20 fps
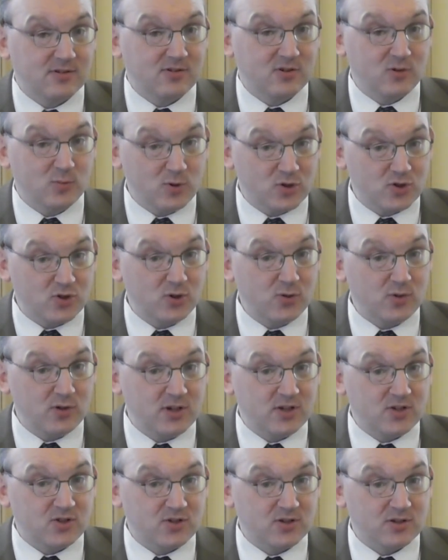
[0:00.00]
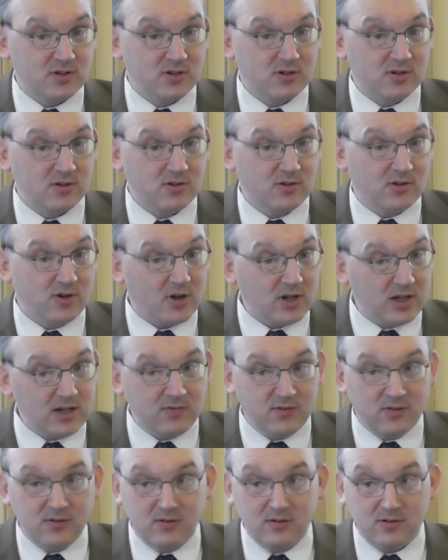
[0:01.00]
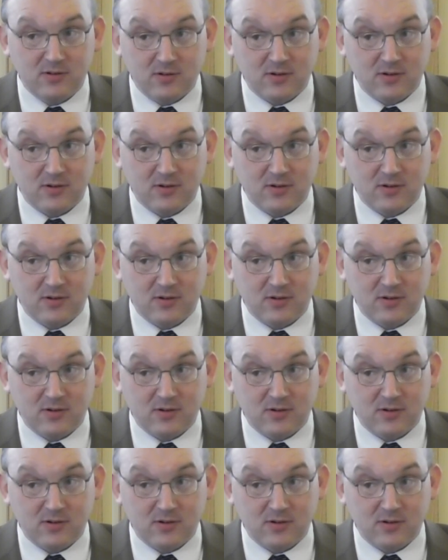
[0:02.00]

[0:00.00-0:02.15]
You must do this. Not even,